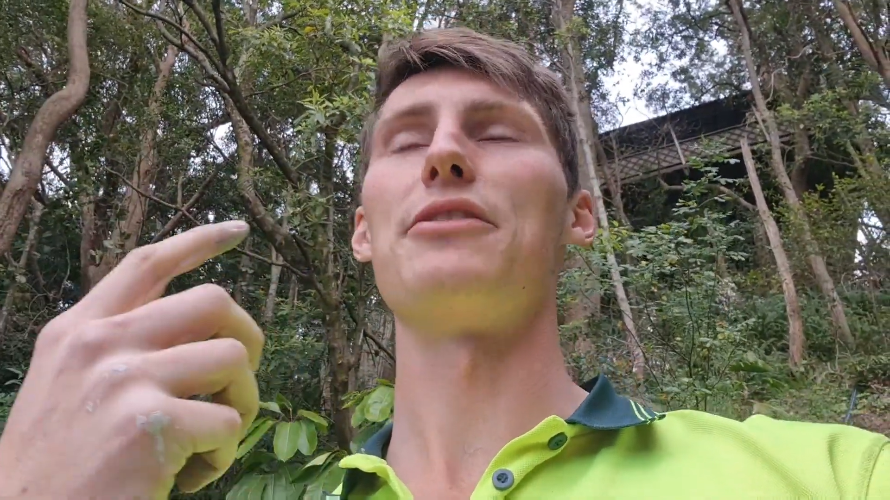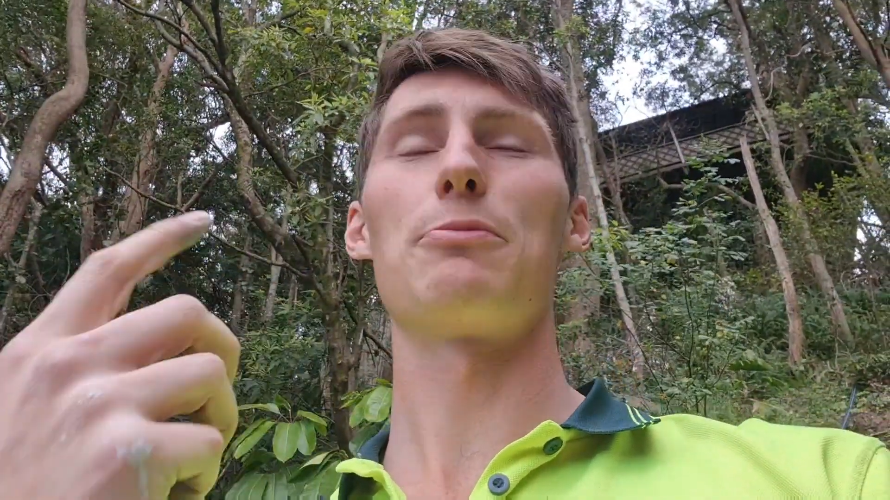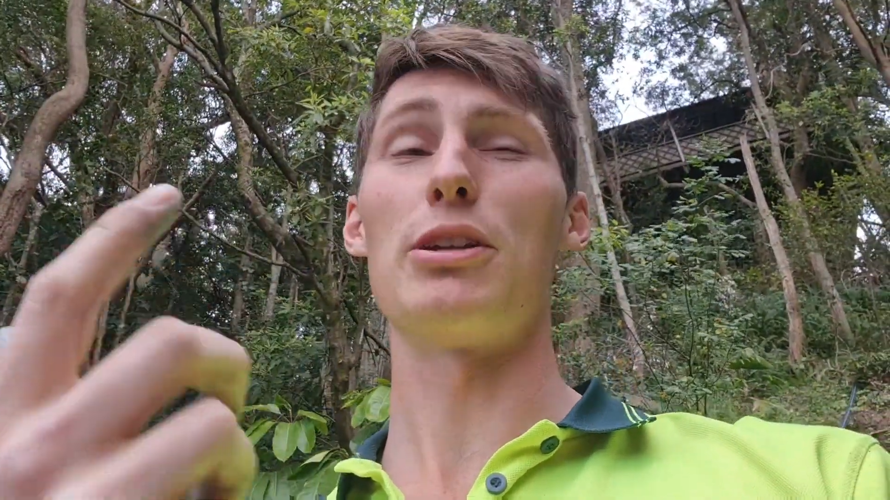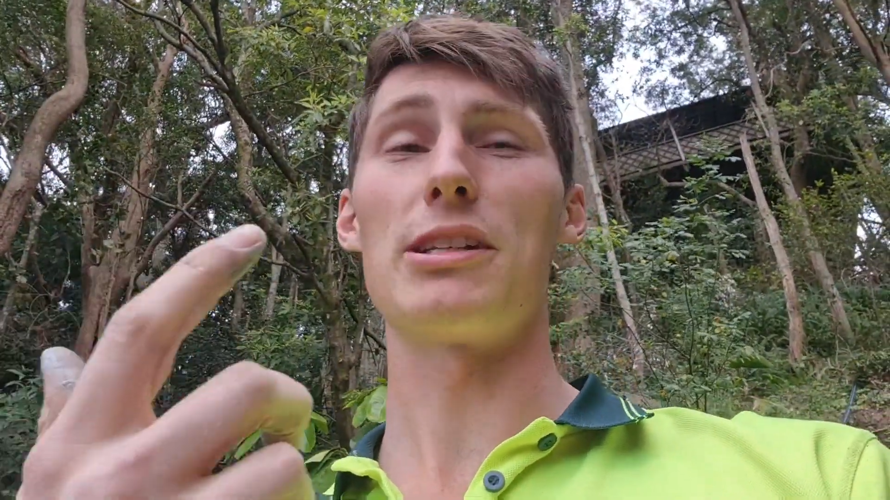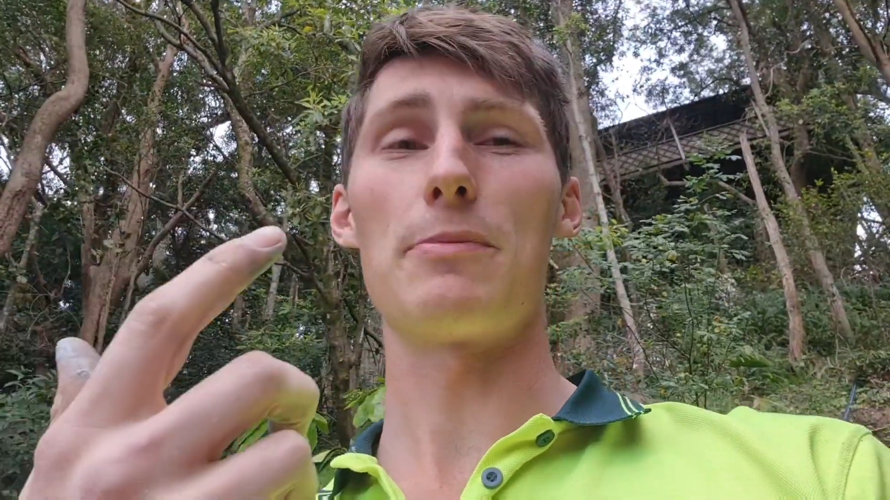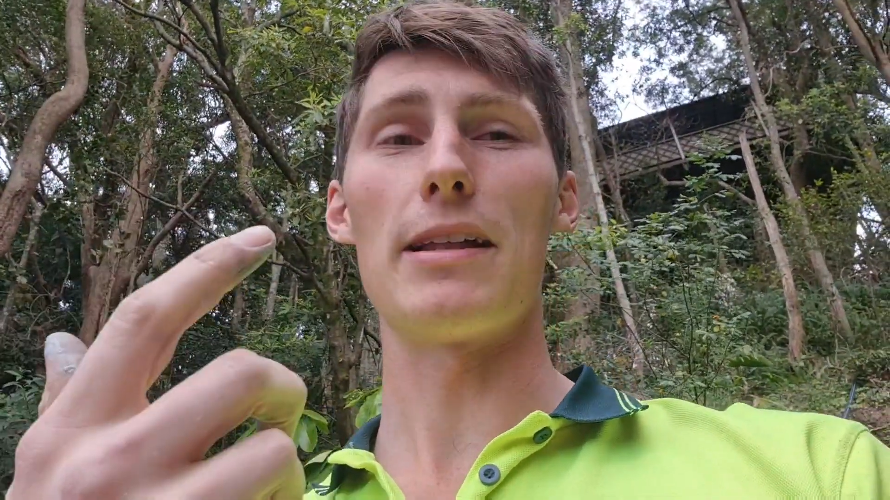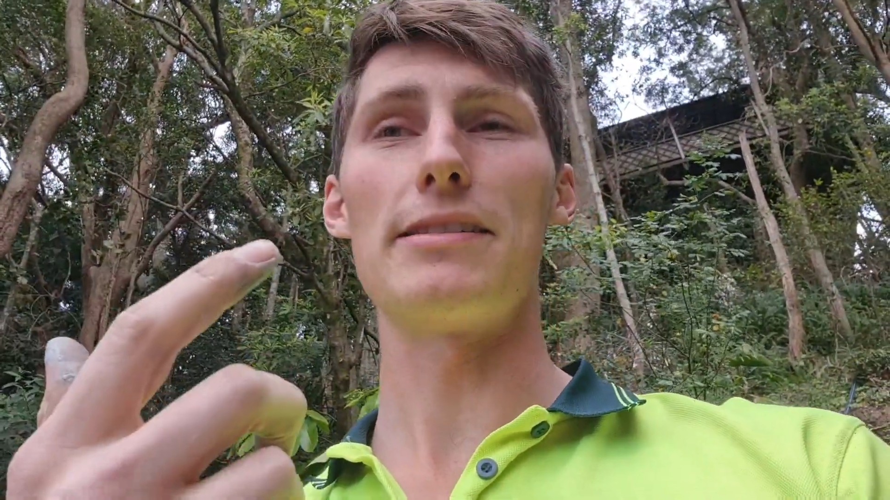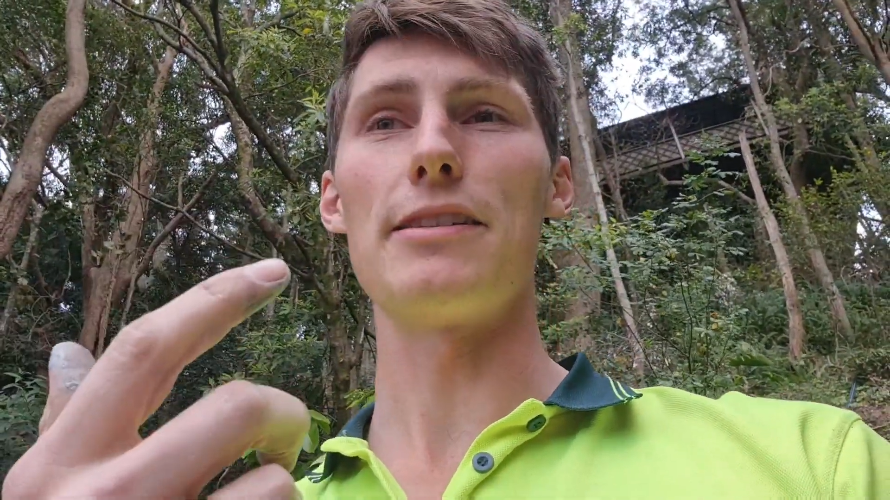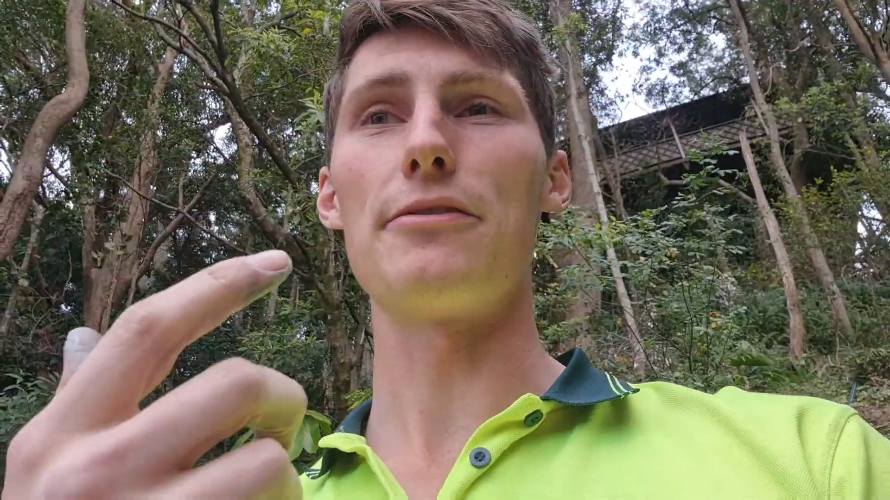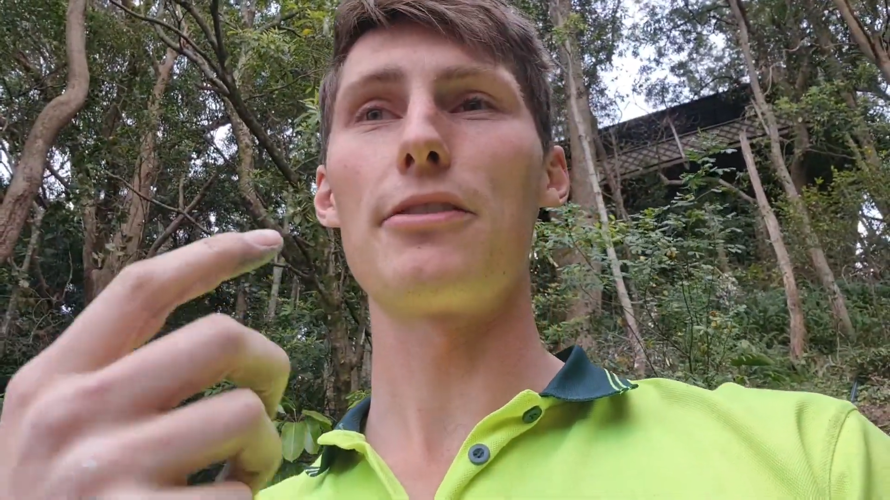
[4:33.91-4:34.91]
It's pretty
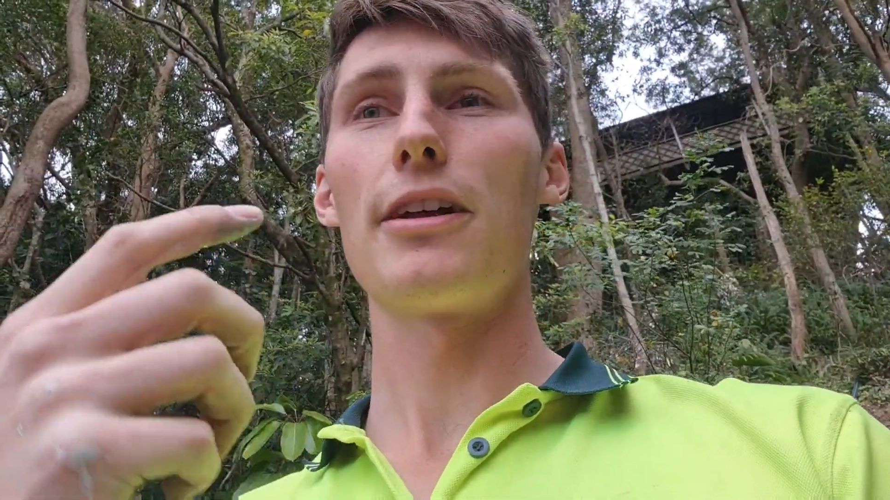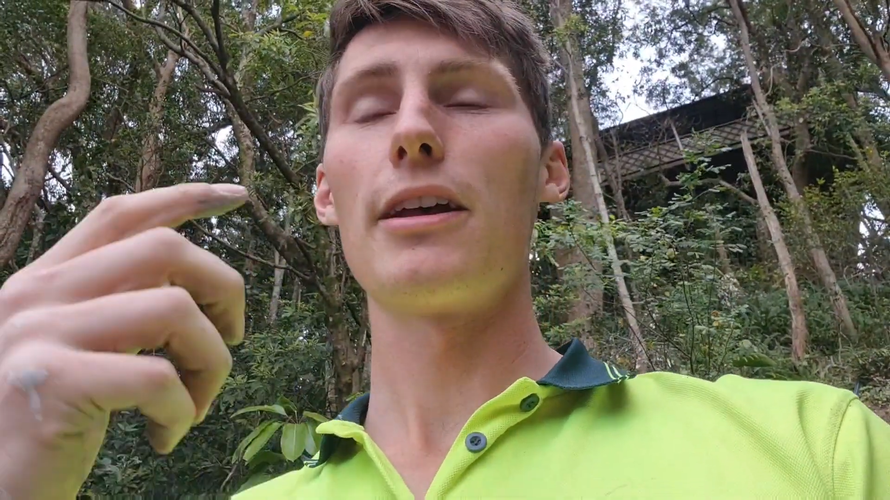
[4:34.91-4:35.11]
expensive,